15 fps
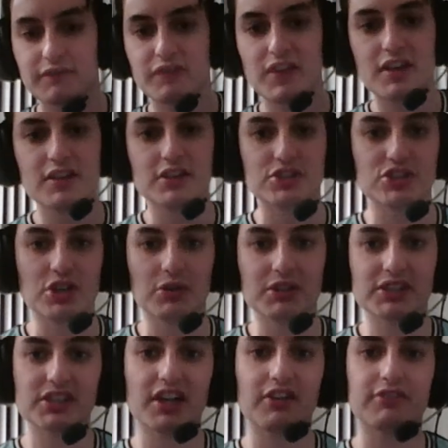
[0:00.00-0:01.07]
The show
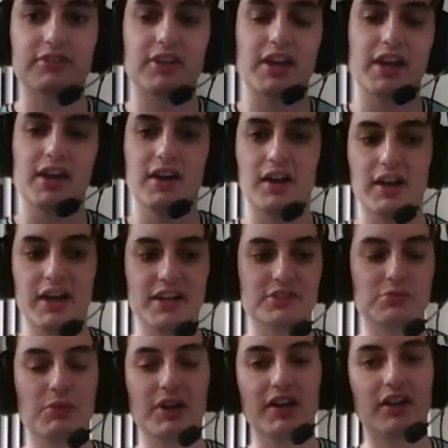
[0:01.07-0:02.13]
itself, as
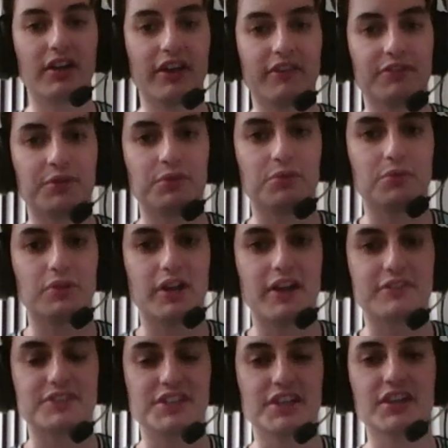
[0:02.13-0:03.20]
well, if you have
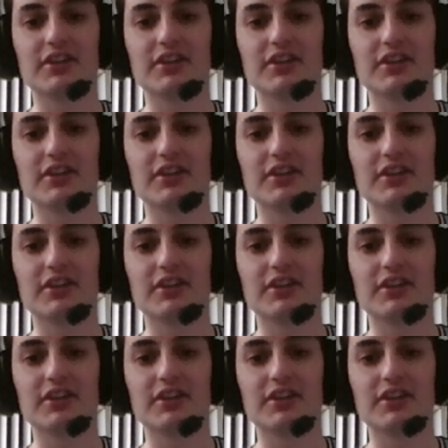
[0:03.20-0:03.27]
seen it,